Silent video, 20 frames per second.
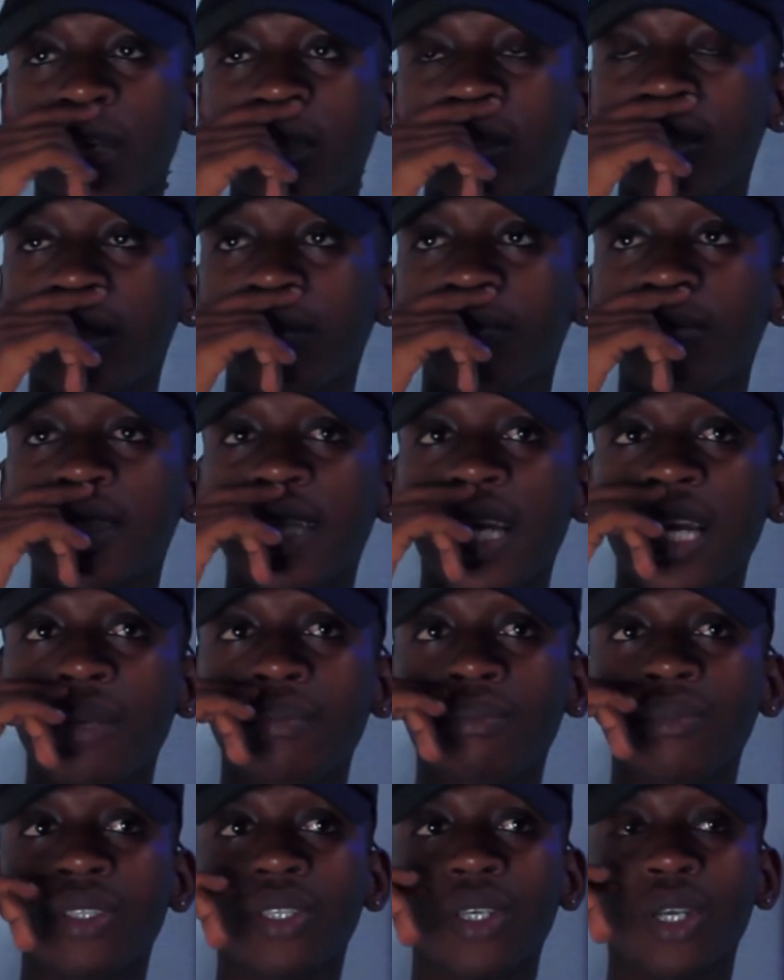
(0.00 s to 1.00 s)

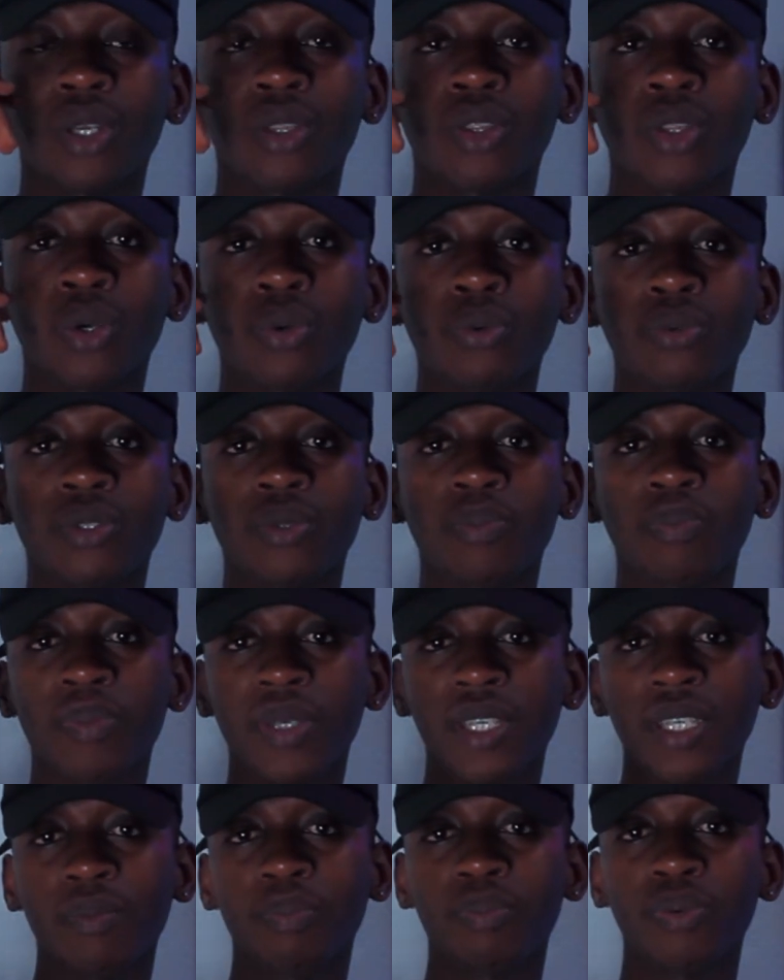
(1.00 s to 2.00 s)
sometimes those
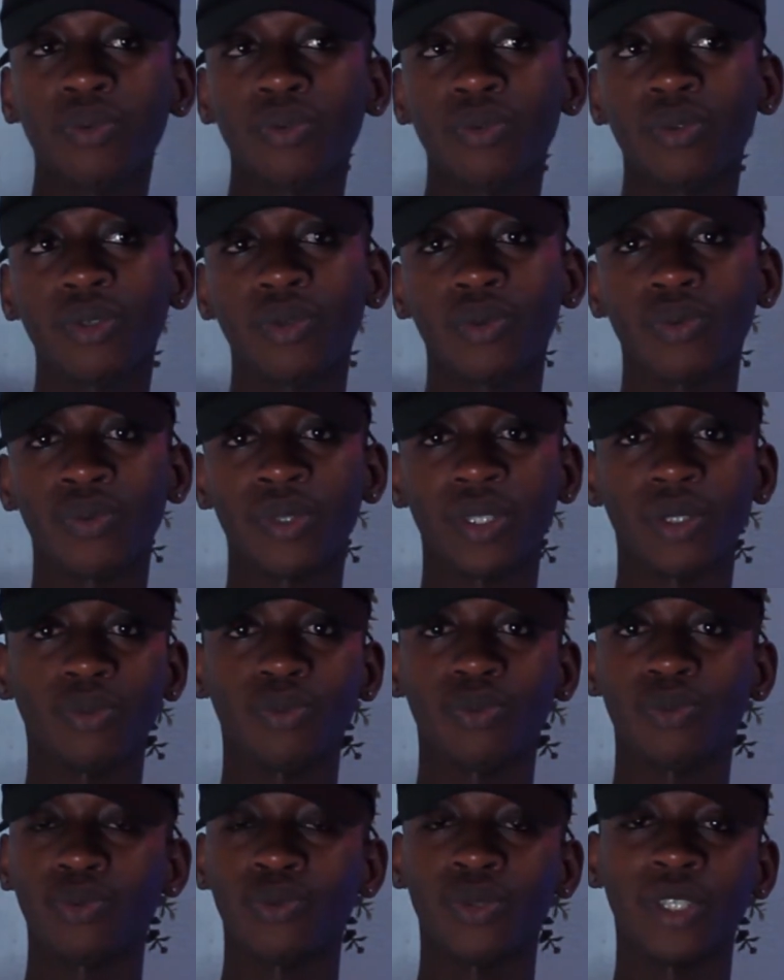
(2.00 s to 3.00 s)
people we
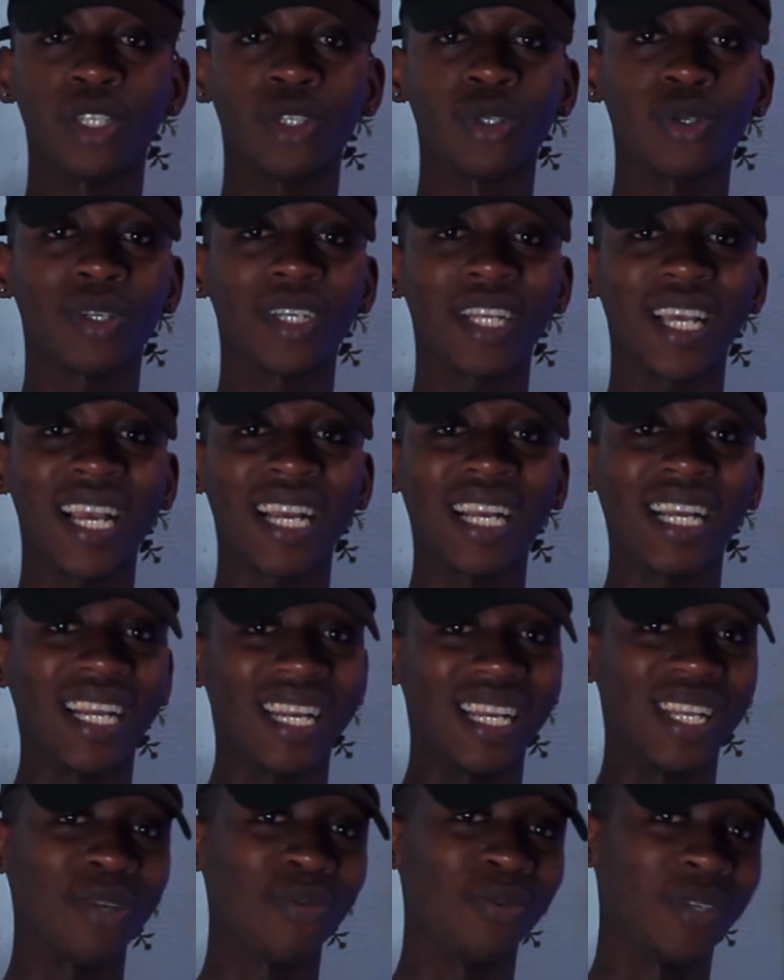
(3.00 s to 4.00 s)
will not
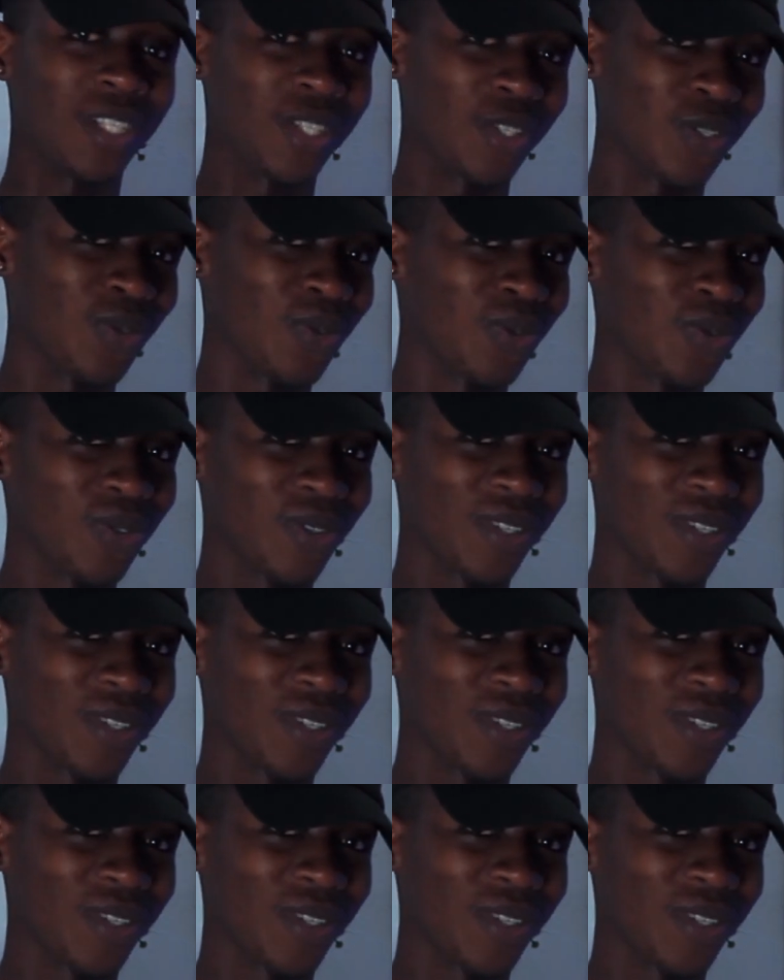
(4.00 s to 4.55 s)
agree with you,